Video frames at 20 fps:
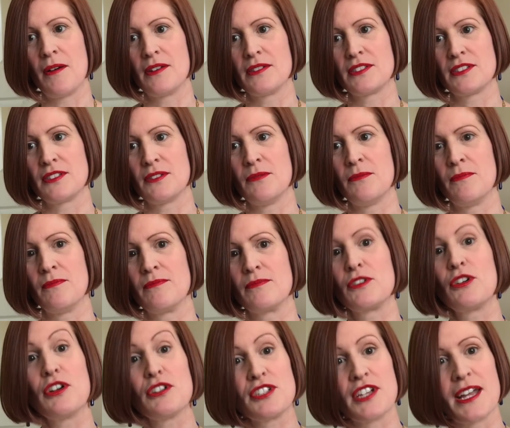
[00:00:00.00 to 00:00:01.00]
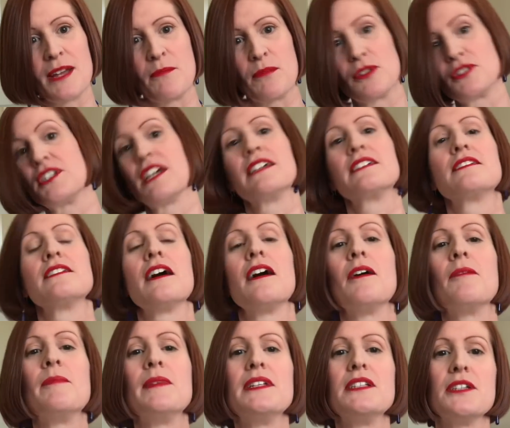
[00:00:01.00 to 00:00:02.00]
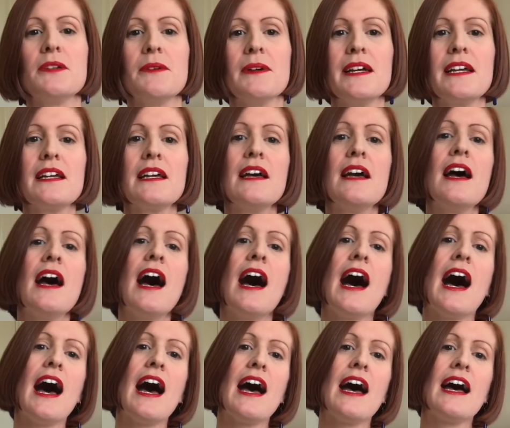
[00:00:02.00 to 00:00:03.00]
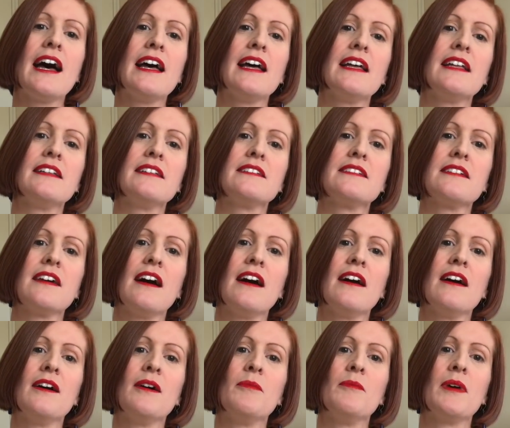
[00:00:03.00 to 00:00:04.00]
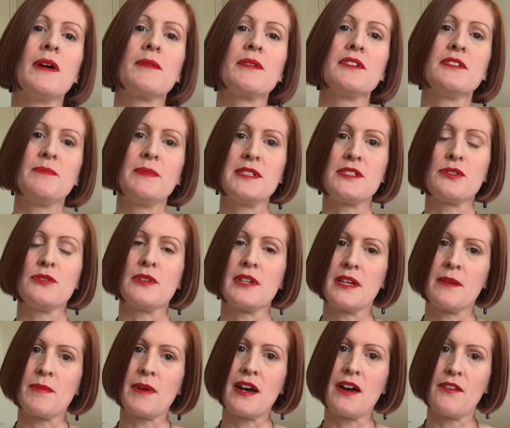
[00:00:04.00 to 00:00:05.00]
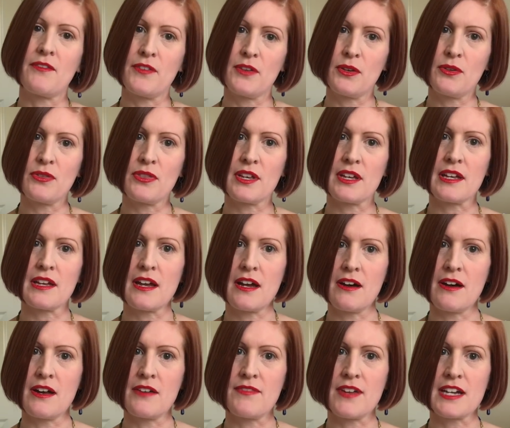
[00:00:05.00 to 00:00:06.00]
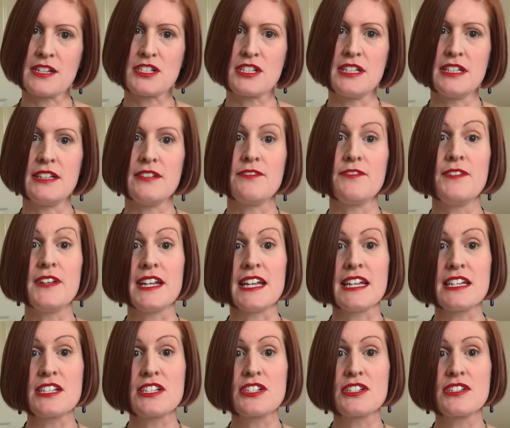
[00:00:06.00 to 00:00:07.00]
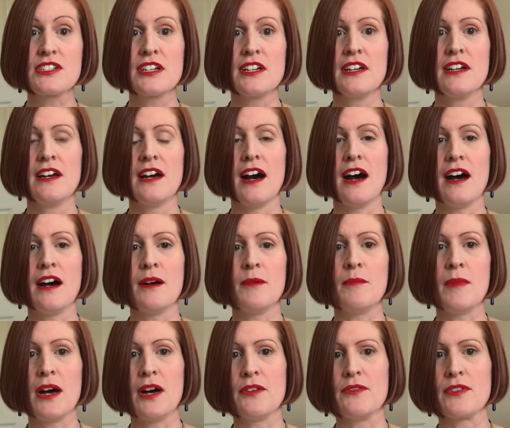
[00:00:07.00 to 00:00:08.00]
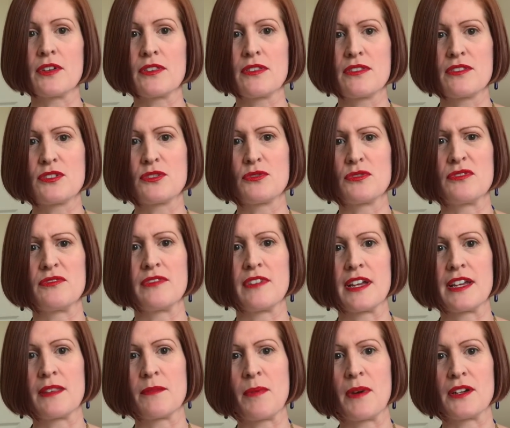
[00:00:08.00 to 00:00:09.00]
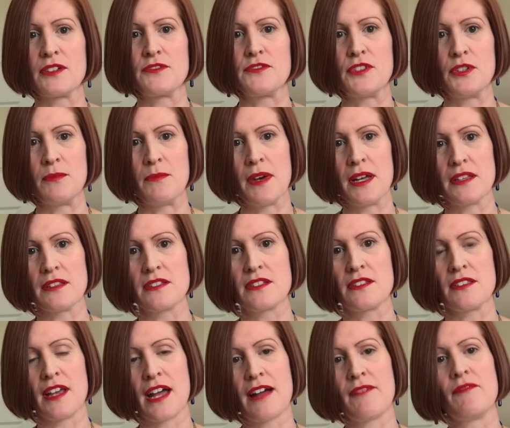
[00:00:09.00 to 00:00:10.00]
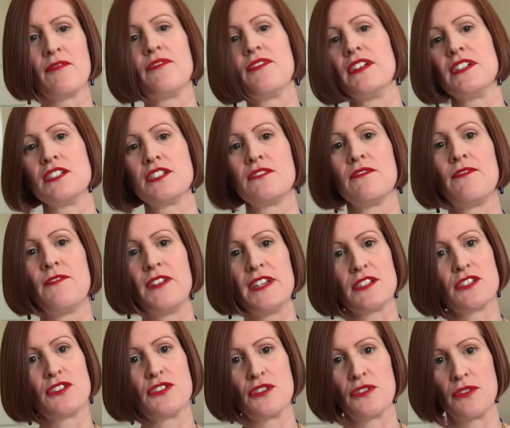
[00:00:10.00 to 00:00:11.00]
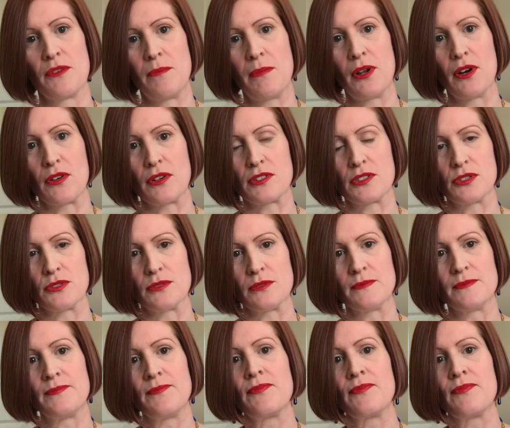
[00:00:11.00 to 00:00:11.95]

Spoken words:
some crocheting projects that I've been doing, and I'm going to be talking about a few that I've actually finished over sort of like the past few months that haven't featured on the blog at all.